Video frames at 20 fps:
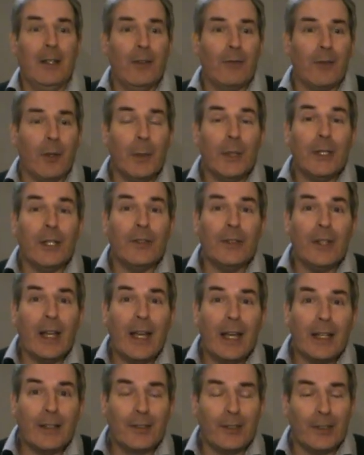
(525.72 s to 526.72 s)
from a
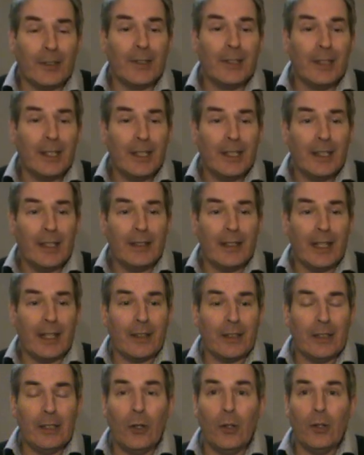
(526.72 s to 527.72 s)
disaster,
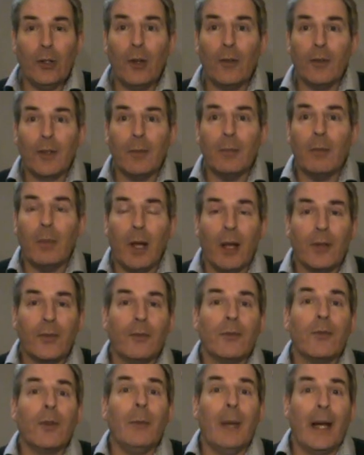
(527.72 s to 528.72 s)
that, you know, love can
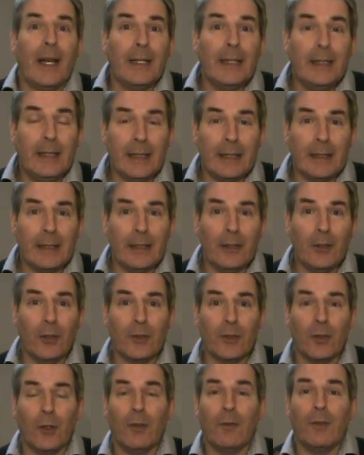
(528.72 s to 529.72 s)
blossom from anything, you know,
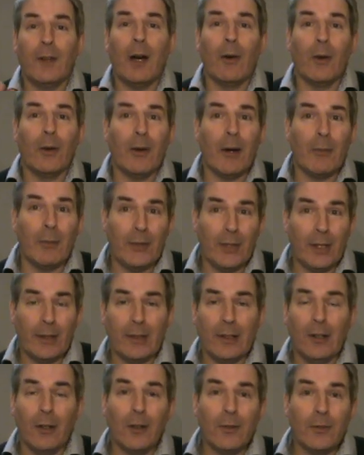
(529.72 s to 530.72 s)
so a flower
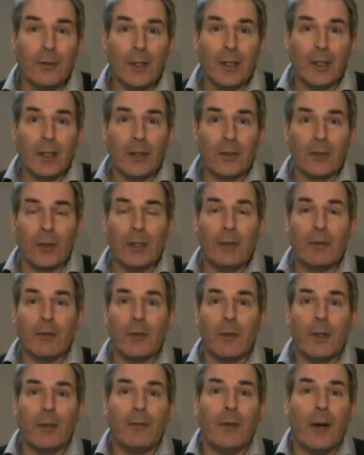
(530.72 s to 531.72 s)
represents love. So even
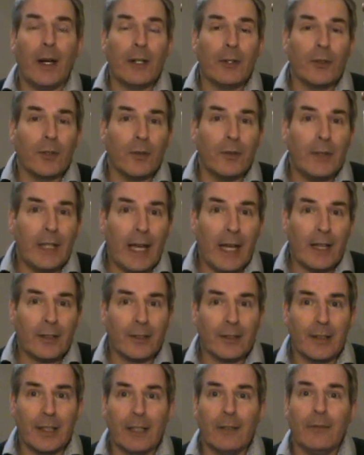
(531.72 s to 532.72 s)
from the fires of the
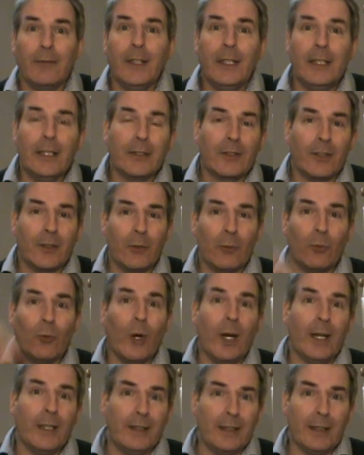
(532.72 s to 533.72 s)
ashes, like a phoenix
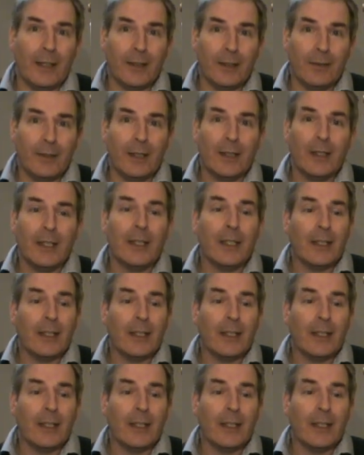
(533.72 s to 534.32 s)
rising out of it,